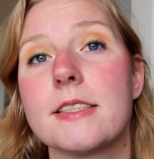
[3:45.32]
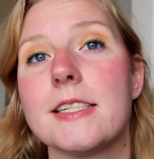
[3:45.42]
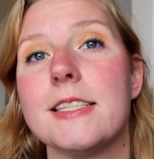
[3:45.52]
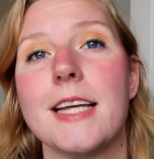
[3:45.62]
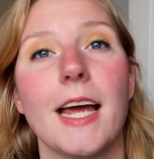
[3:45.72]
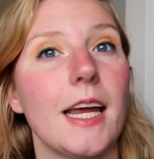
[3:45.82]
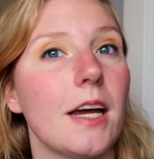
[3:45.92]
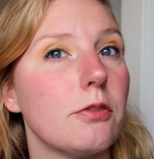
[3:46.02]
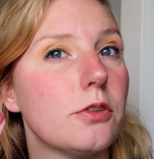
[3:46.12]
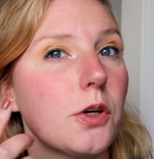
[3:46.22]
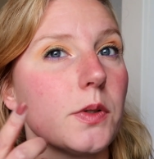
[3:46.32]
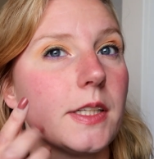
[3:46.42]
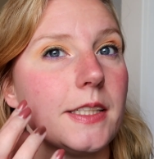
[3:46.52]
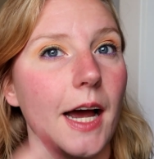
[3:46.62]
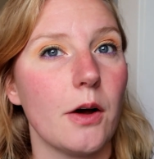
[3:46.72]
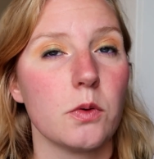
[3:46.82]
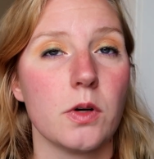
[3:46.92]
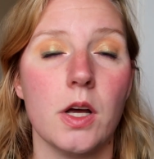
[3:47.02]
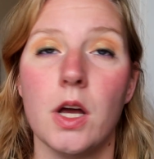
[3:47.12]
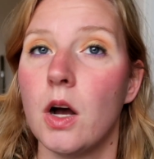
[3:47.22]
today. I've toned it
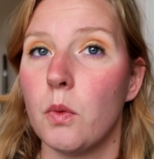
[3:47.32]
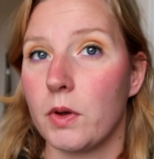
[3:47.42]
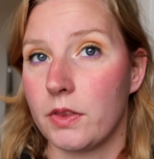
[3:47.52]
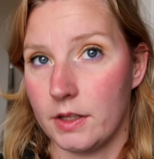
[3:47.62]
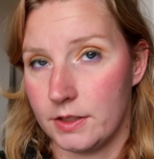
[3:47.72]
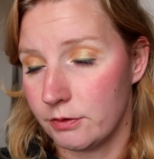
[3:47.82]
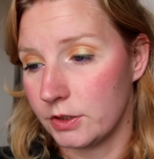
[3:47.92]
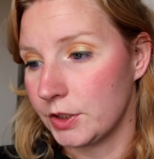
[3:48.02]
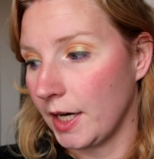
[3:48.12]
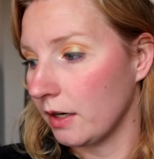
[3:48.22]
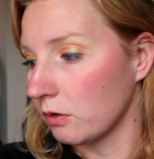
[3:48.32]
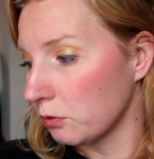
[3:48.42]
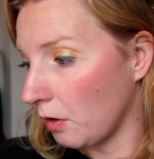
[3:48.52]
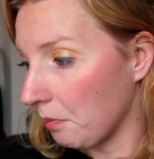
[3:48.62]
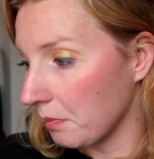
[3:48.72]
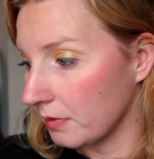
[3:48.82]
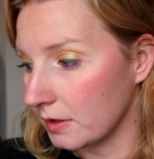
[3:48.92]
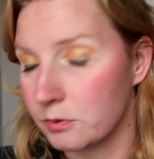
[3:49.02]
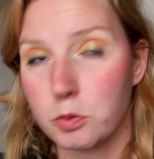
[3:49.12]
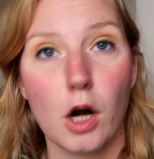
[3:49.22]
down with a different shadow from
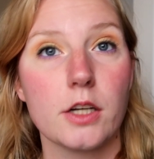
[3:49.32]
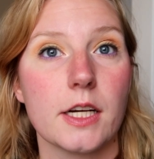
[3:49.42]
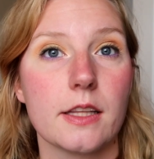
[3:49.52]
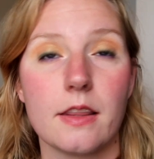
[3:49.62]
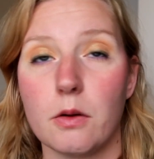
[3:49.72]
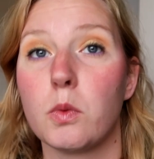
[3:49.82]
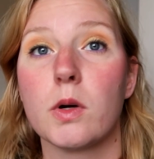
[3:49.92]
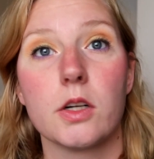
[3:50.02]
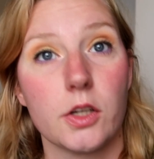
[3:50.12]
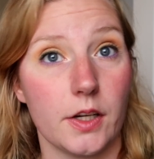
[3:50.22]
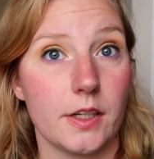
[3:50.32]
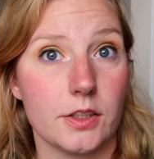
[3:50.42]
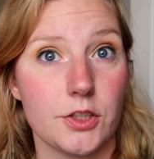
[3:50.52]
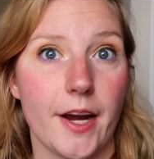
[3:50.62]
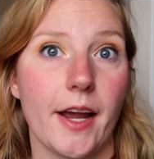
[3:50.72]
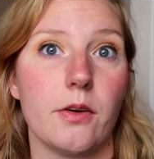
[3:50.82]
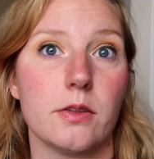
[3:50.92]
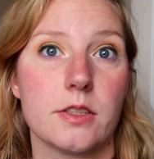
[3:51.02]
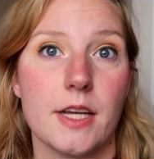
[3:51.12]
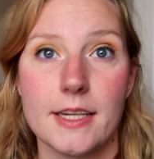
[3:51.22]
this project that we're gonna check
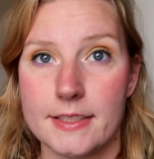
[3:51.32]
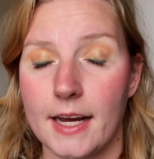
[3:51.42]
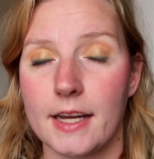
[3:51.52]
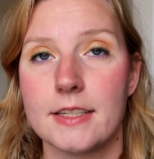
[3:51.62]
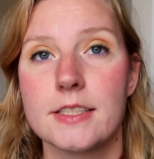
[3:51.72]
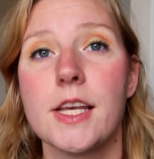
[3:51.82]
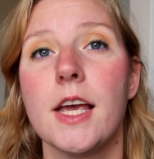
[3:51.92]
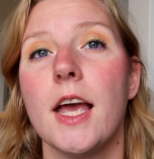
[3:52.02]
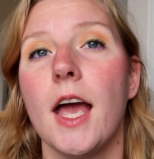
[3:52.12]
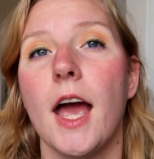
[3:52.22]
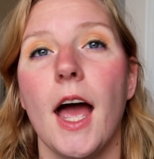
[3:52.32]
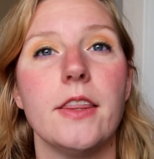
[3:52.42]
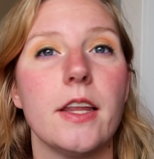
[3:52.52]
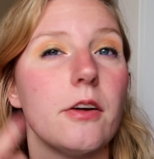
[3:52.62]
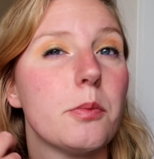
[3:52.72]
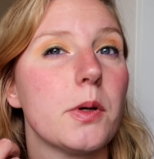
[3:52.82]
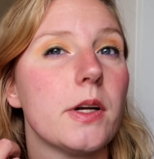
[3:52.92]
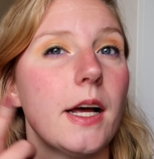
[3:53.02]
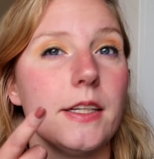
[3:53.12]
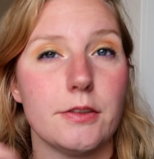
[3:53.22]
out in a second. And then I've
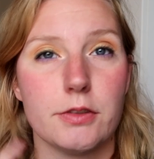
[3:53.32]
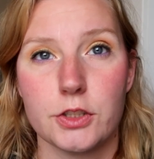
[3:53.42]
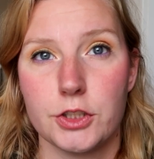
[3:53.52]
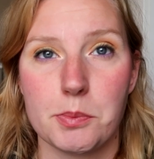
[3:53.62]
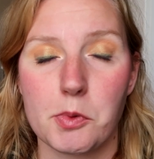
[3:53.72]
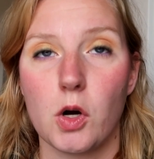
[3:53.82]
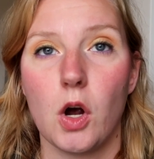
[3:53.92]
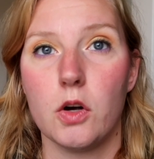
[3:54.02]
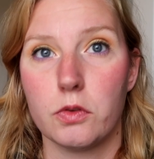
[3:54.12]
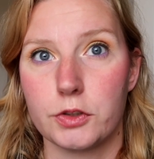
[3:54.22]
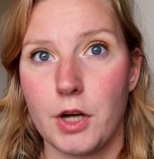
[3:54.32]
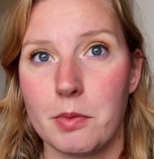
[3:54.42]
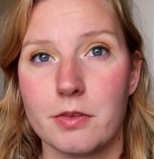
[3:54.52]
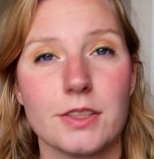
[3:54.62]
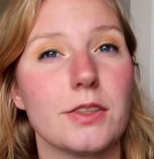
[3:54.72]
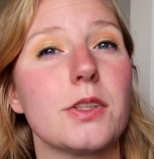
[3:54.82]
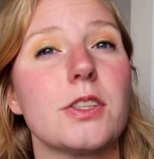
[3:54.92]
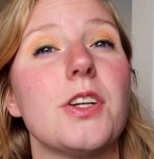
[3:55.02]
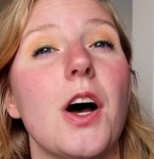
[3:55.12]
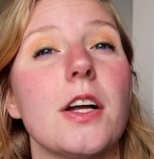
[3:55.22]
put a different shimmer over top of it so it's
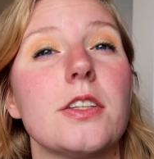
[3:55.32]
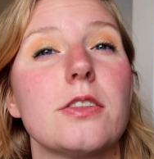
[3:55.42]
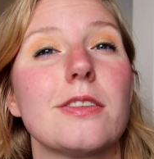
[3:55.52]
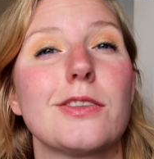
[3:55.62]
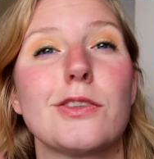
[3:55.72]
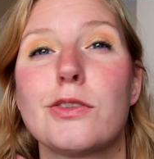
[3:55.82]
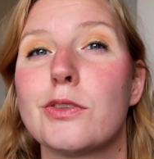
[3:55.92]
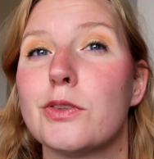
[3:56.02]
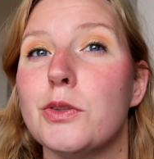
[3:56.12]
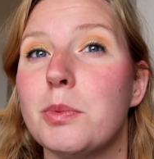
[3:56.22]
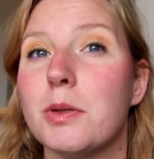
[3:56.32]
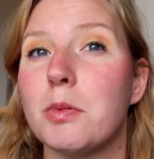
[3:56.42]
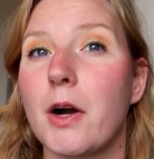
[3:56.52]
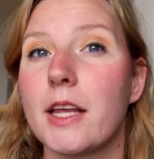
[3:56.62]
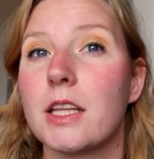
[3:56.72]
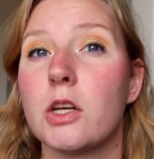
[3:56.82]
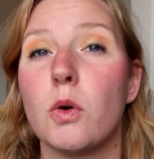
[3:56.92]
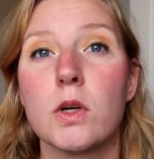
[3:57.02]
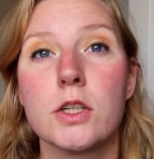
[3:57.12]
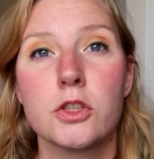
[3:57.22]
not super brightly
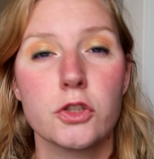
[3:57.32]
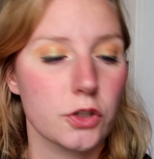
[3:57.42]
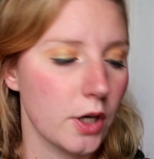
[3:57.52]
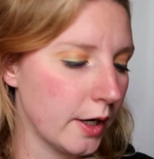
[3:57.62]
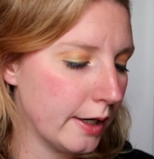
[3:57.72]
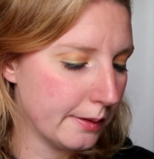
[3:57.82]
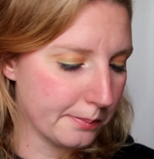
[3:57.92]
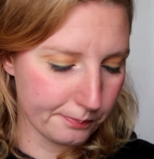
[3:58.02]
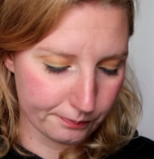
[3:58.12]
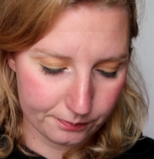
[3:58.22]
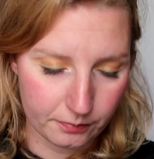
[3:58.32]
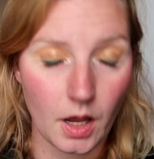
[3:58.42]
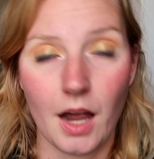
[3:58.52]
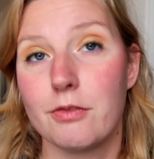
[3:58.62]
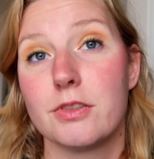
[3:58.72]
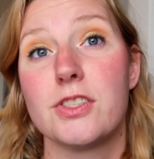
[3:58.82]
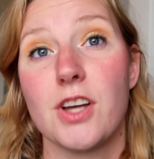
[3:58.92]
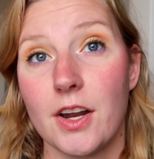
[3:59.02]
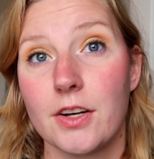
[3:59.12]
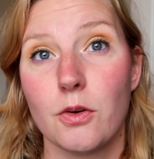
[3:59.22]
orange. I've
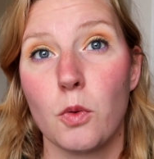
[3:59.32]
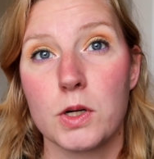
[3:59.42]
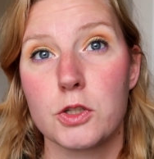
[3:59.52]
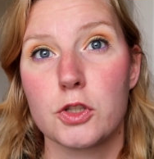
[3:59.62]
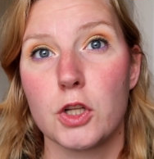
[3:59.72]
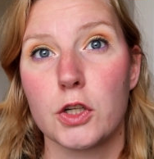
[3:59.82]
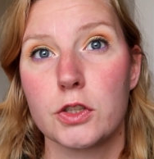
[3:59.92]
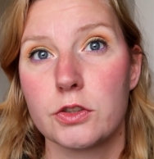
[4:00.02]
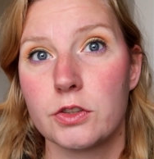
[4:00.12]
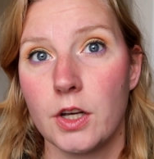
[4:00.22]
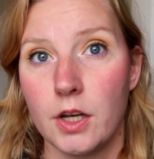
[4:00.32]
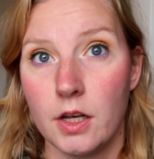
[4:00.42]
done orange looks